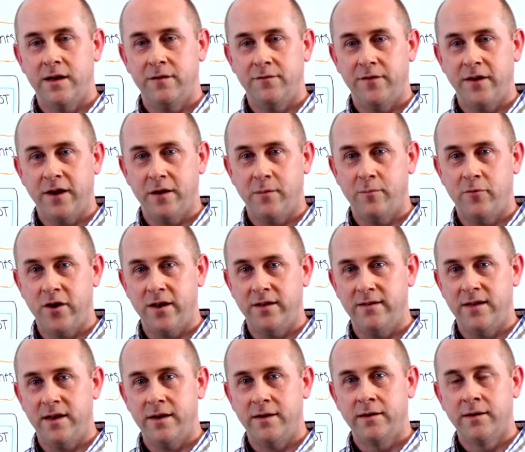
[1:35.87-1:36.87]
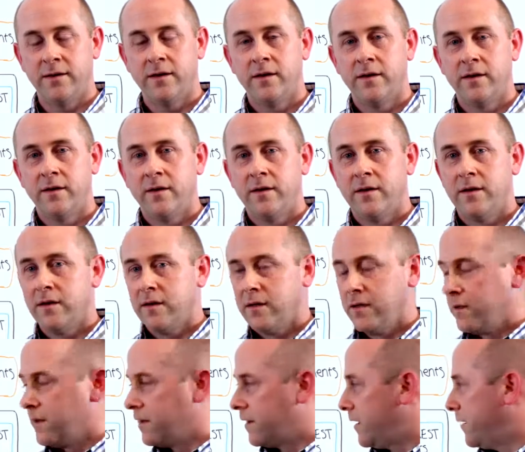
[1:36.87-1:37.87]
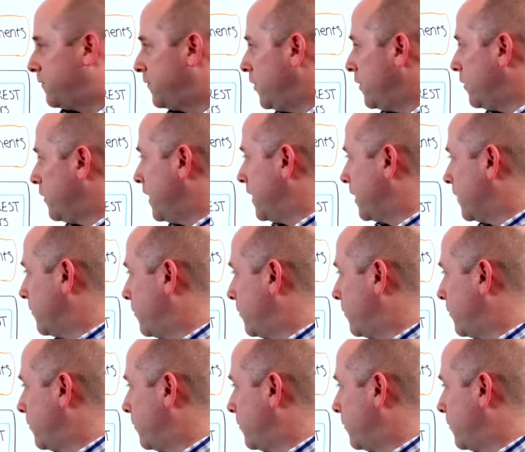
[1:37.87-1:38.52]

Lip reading: and fingerprinting. If you're in a